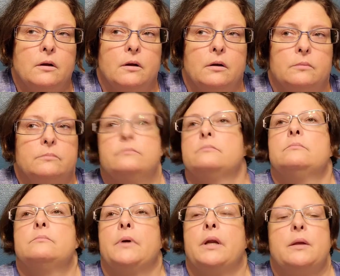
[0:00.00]

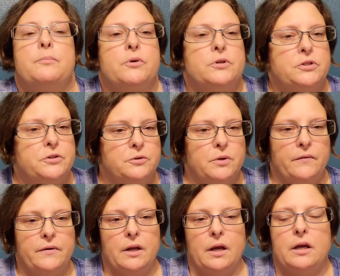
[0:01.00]
but he pushed through
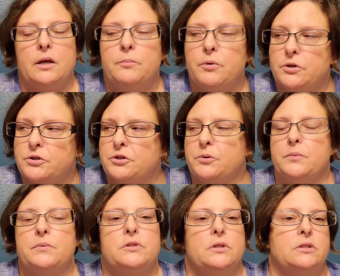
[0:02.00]
every day. He pushed through. He
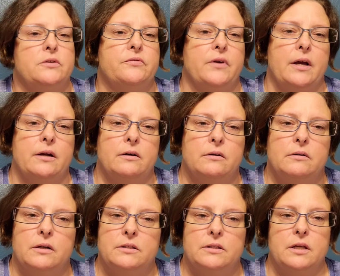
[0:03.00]
was such a fighter.
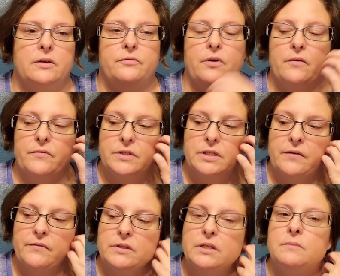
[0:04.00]
Like I said, he fought for
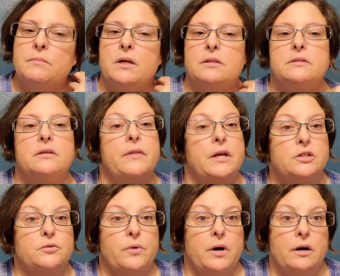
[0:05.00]
17 months, and
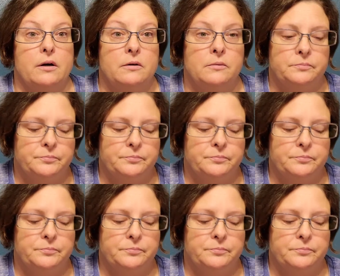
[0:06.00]
that's rare.